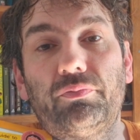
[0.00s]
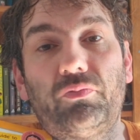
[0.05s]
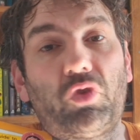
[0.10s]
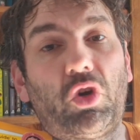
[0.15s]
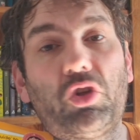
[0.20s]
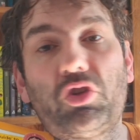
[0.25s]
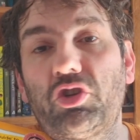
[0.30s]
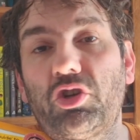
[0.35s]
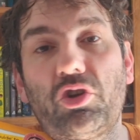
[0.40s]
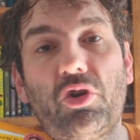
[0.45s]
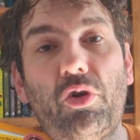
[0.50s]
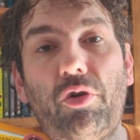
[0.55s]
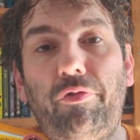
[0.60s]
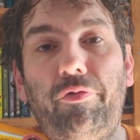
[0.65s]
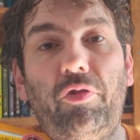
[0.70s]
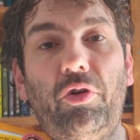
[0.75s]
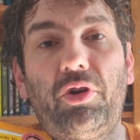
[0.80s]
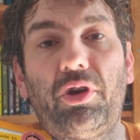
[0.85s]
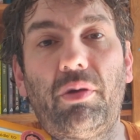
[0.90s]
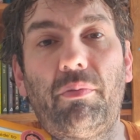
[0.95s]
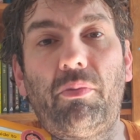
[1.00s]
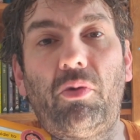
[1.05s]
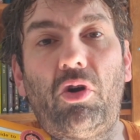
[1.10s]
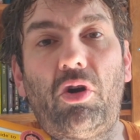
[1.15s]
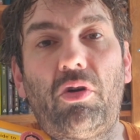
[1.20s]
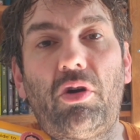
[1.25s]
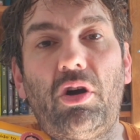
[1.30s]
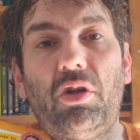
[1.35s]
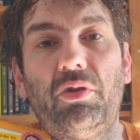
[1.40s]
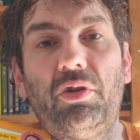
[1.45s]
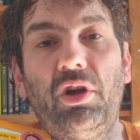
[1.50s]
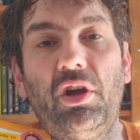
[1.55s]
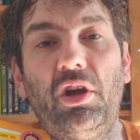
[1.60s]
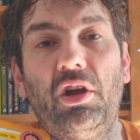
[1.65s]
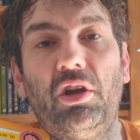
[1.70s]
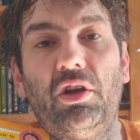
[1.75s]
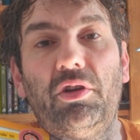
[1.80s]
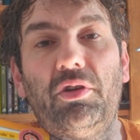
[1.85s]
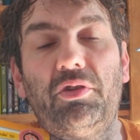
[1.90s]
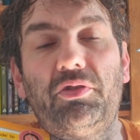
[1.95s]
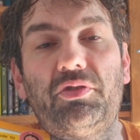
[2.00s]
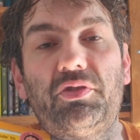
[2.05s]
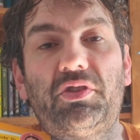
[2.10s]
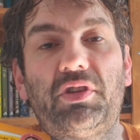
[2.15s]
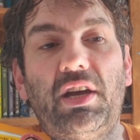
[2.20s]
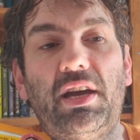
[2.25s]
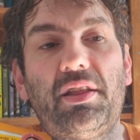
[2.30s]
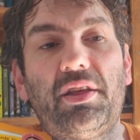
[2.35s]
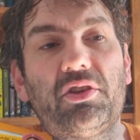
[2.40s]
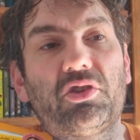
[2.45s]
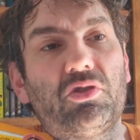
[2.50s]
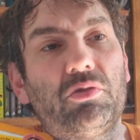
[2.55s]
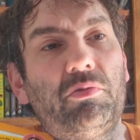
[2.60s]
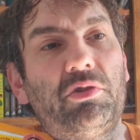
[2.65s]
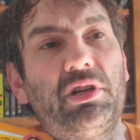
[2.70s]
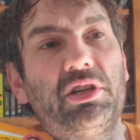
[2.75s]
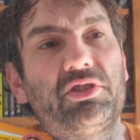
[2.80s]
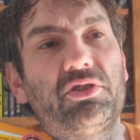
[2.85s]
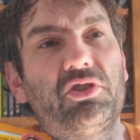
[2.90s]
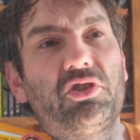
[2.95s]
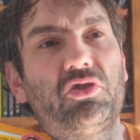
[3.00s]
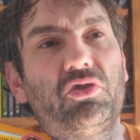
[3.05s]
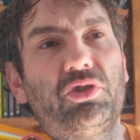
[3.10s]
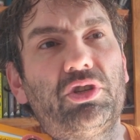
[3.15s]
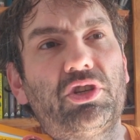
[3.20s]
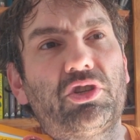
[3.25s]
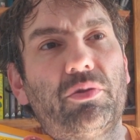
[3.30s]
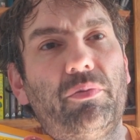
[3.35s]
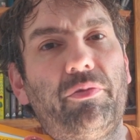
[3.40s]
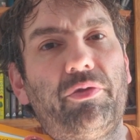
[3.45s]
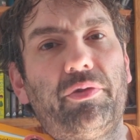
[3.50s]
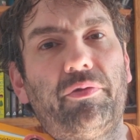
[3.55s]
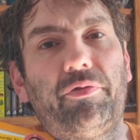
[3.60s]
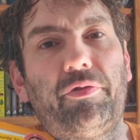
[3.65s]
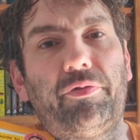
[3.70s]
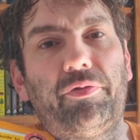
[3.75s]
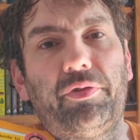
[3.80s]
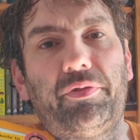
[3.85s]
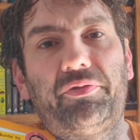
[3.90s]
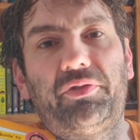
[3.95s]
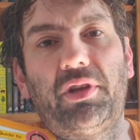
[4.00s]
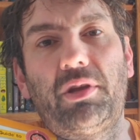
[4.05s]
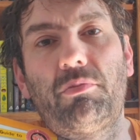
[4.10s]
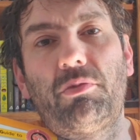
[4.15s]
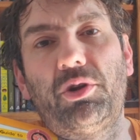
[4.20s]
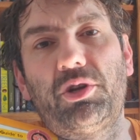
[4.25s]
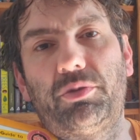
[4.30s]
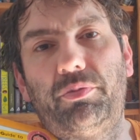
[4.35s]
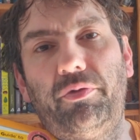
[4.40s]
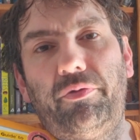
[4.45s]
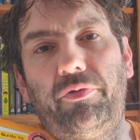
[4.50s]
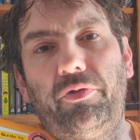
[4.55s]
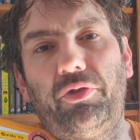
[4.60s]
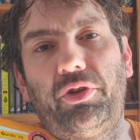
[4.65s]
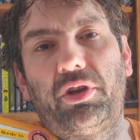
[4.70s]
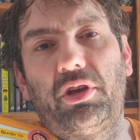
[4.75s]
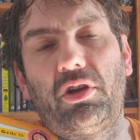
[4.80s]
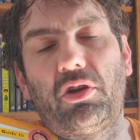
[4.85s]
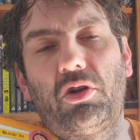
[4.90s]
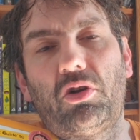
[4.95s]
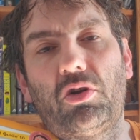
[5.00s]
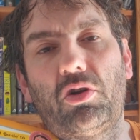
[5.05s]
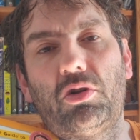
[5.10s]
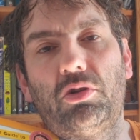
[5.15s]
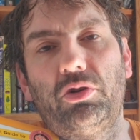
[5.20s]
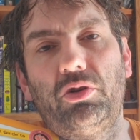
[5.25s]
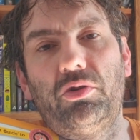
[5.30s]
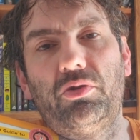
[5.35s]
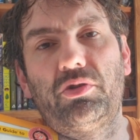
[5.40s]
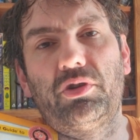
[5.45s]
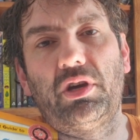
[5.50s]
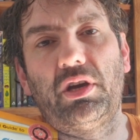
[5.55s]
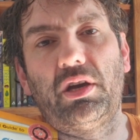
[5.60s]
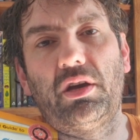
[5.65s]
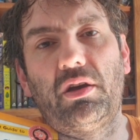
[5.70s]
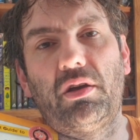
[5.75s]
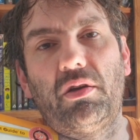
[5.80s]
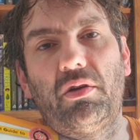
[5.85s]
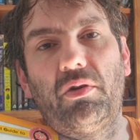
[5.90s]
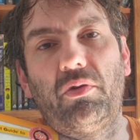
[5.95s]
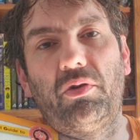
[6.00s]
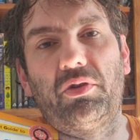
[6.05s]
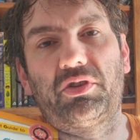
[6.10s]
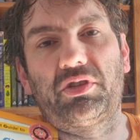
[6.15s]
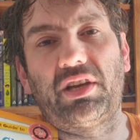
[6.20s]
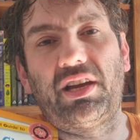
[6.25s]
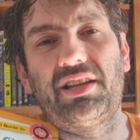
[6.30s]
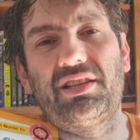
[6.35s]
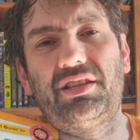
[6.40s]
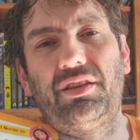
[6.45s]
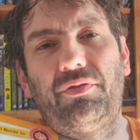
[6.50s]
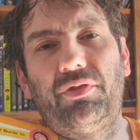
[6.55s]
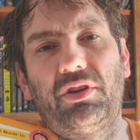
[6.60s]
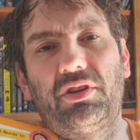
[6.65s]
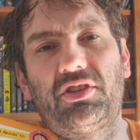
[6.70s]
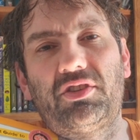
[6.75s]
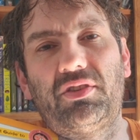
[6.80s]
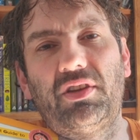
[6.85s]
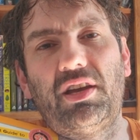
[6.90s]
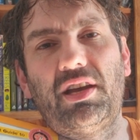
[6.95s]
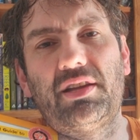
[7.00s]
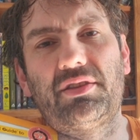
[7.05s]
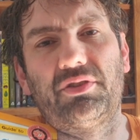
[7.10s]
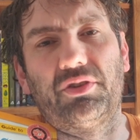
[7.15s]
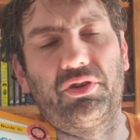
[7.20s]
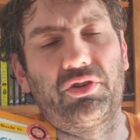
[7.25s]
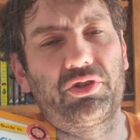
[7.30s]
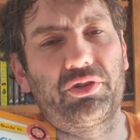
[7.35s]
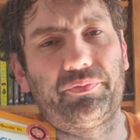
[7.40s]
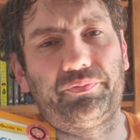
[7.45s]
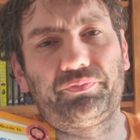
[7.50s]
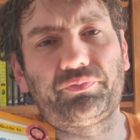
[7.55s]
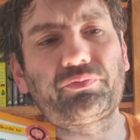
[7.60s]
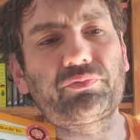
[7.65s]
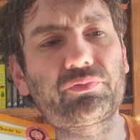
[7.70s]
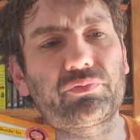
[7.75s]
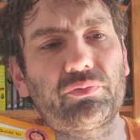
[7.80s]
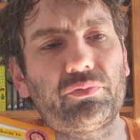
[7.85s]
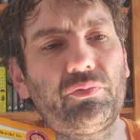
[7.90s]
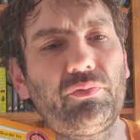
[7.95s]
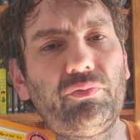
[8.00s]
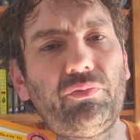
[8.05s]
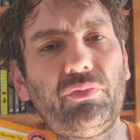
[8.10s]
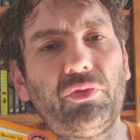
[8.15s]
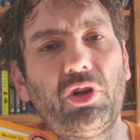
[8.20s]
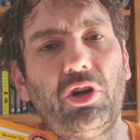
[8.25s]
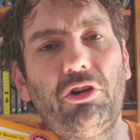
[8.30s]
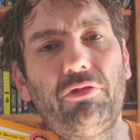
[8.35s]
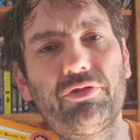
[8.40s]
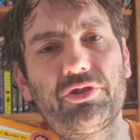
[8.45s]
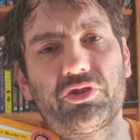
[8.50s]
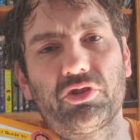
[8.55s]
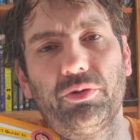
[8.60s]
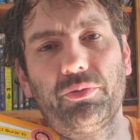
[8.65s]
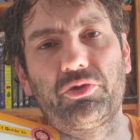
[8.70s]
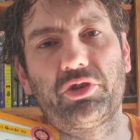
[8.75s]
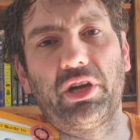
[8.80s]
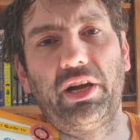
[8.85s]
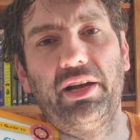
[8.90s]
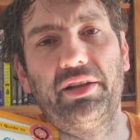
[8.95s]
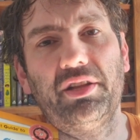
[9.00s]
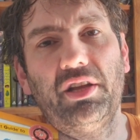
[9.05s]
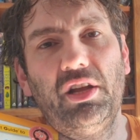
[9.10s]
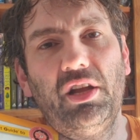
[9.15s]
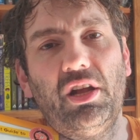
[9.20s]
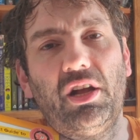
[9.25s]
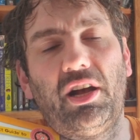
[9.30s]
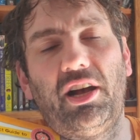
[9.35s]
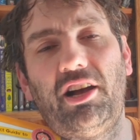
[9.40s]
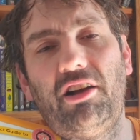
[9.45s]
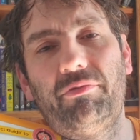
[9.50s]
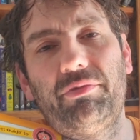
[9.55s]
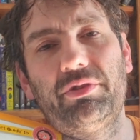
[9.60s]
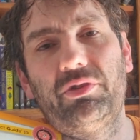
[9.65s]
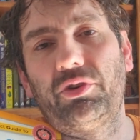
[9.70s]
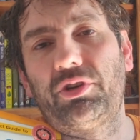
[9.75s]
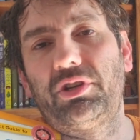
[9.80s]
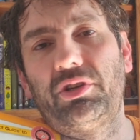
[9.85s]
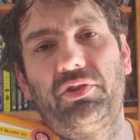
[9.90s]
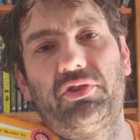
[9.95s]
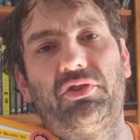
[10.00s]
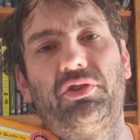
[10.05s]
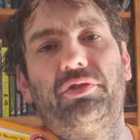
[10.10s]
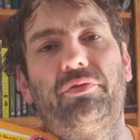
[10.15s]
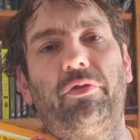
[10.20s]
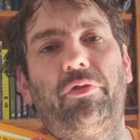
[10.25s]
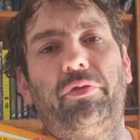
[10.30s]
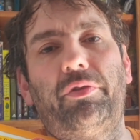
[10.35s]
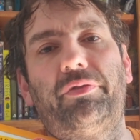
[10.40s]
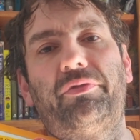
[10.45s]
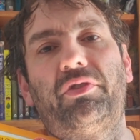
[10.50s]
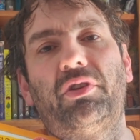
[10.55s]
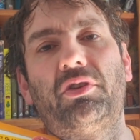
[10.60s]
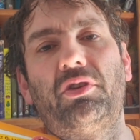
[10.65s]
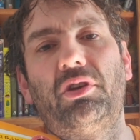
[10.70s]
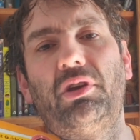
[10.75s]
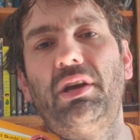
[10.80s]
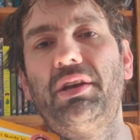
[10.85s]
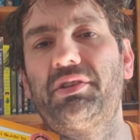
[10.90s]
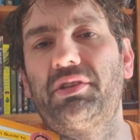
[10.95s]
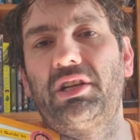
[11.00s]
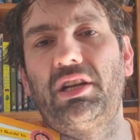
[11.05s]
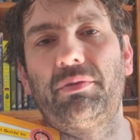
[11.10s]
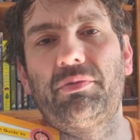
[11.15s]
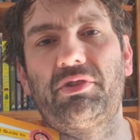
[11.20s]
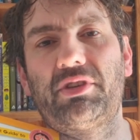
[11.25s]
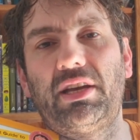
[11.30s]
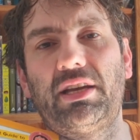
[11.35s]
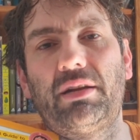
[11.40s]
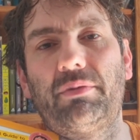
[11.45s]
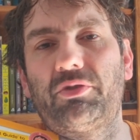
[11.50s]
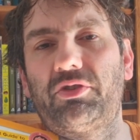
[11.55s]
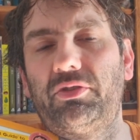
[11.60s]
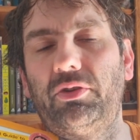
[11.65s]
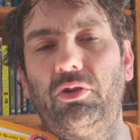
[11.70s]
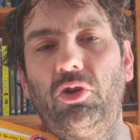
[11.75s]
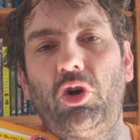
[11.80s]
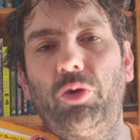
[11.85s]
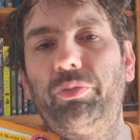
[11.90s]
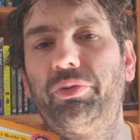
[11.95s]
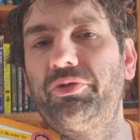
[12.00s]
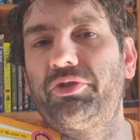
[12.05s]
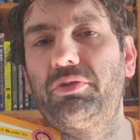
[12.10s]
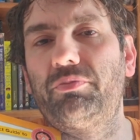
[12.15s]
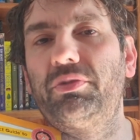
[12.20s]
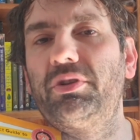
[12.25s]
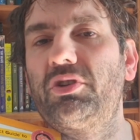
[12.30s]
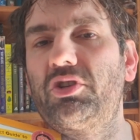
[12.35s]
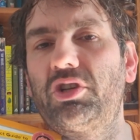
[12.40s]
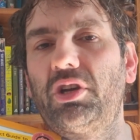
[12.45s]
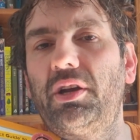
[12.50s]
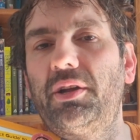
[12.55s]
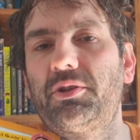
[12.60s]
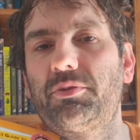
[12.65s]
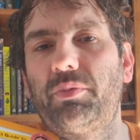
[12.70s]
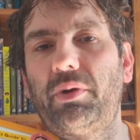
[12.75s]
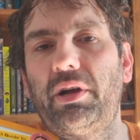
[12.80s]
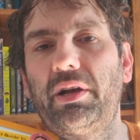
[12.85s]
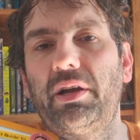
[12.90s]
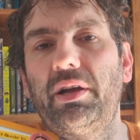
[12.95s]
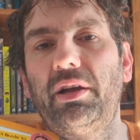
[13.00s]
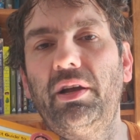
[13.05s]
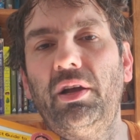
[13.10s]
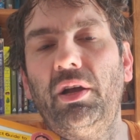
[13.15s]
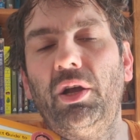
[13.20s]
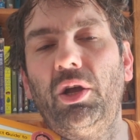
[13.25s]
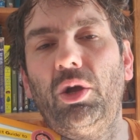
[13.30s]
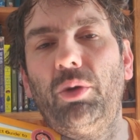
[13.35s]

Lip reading: Roger, you're a fucking moron. To say that someone has to study something for 15 minutes before they can conclude the scientific status of a subject. I've been looking into this for 15 years and I'm saying I'm still open to being changed by it.